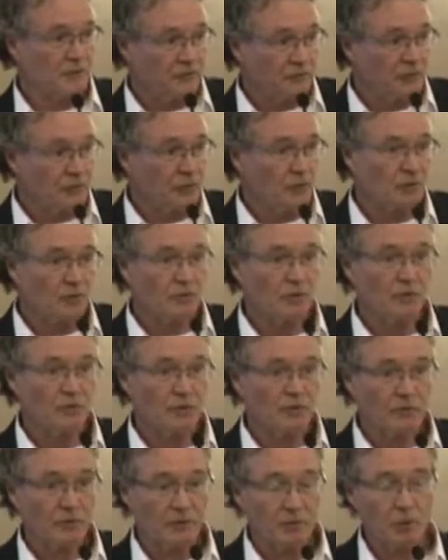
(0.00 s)
review with
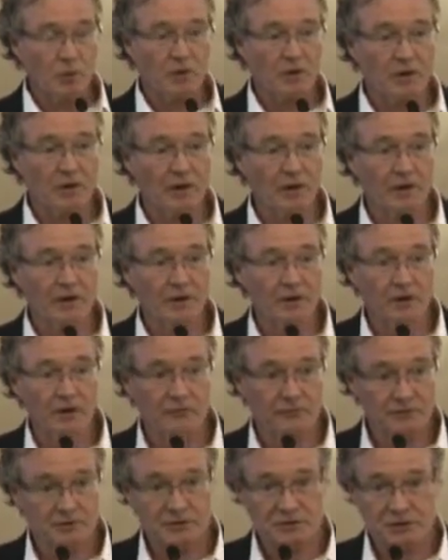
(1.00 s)
a report card
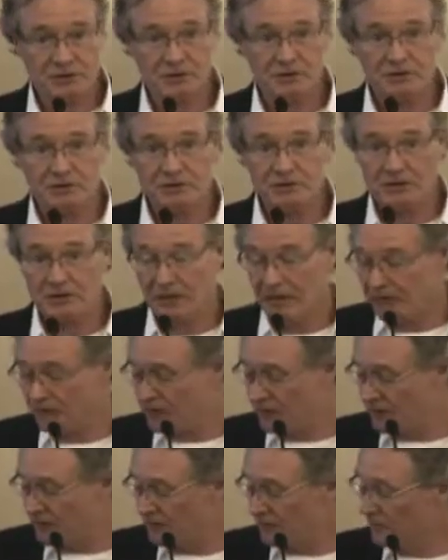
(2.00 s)
on physicians every
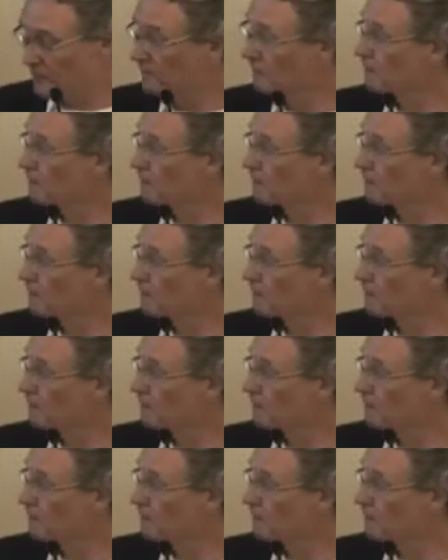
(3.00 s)
year.